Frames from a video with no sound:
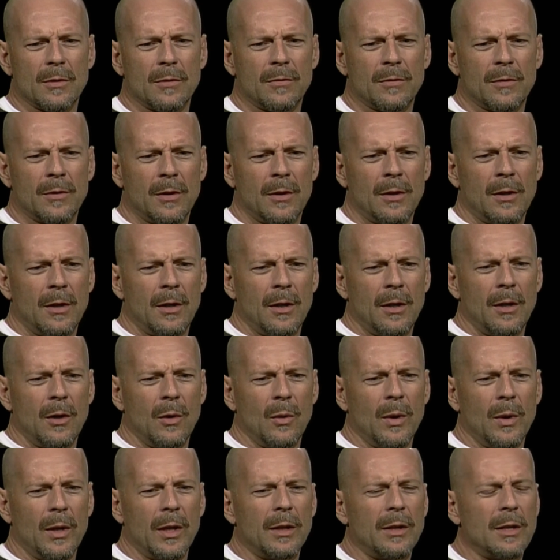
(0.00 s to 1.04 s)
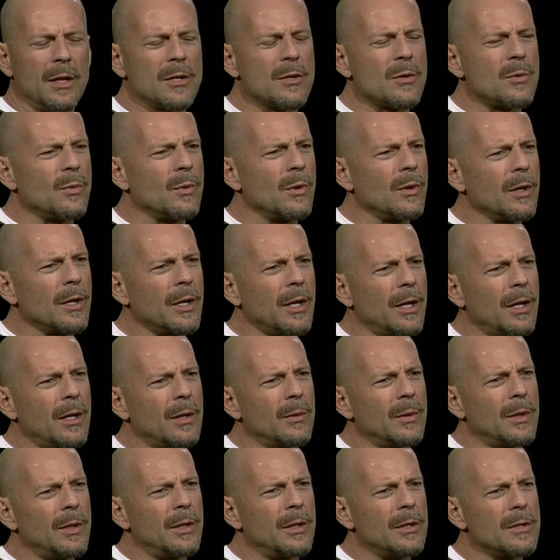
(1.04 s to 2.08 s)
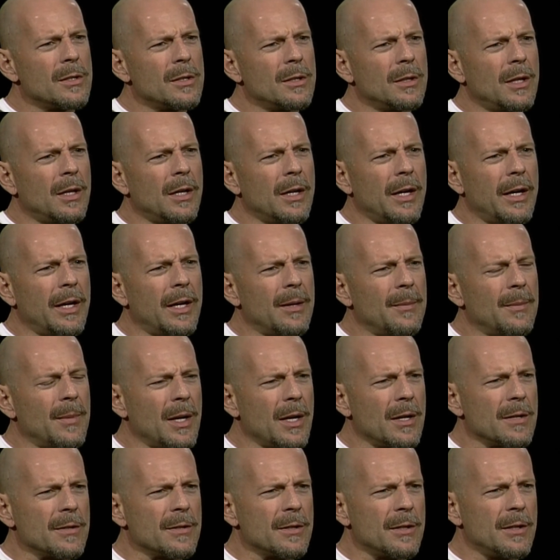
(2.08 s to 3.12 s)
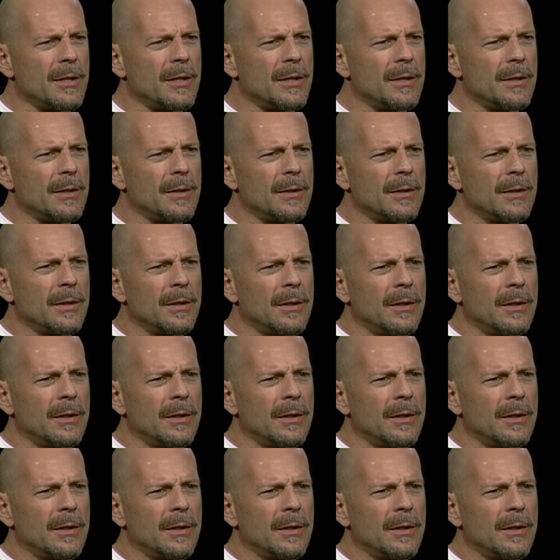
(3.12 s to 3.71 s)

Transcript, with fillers: of when it doesn't work out, when there's a lot of animosity and